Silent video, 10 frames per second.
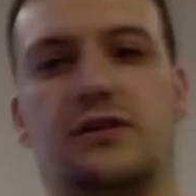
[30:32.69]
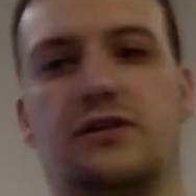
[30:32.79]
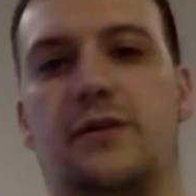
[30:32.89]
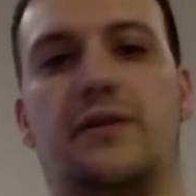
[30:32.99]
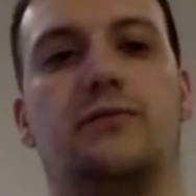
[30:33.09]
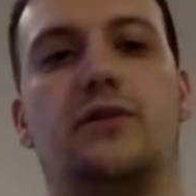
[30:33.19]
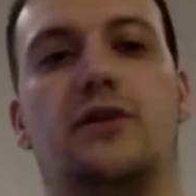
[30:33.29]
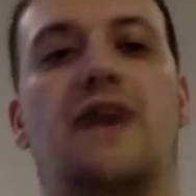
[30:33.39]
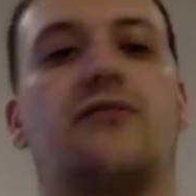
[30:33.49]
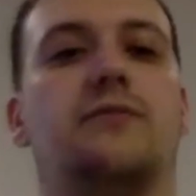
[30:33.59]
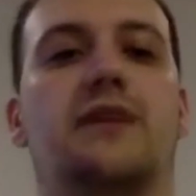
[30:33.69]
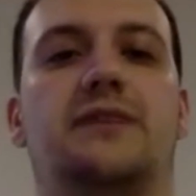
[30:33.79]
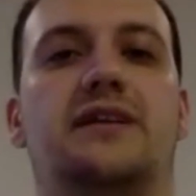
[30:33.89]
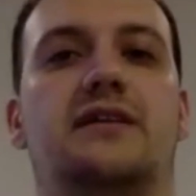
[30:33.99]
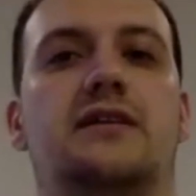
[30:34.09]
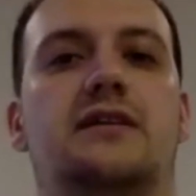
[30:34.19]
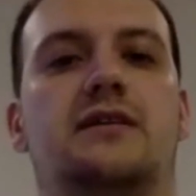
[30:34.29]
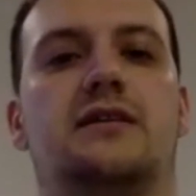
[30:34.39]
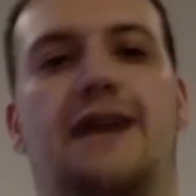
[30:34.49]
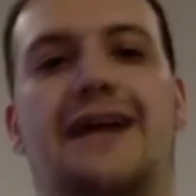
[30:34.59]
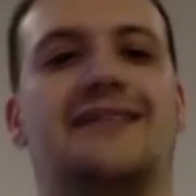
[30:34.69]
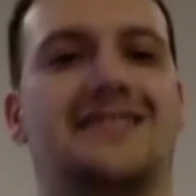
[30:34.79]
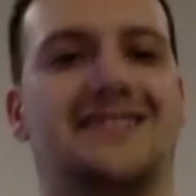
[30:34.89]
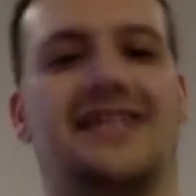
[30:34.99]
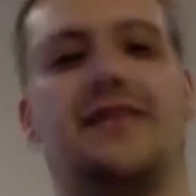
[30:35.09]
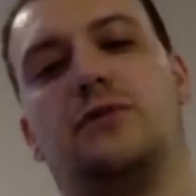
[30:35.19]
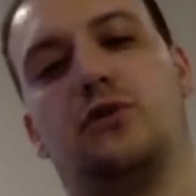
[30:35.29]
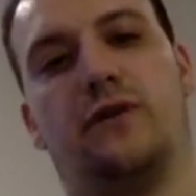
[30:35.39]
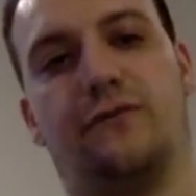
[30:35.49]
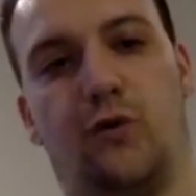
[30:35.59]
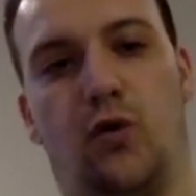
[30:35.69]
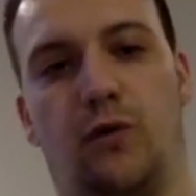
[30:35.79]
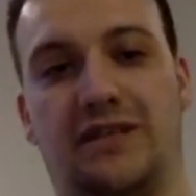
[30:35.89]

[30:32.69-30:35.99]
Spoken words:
Some of them you have to maybe actually send them to a form,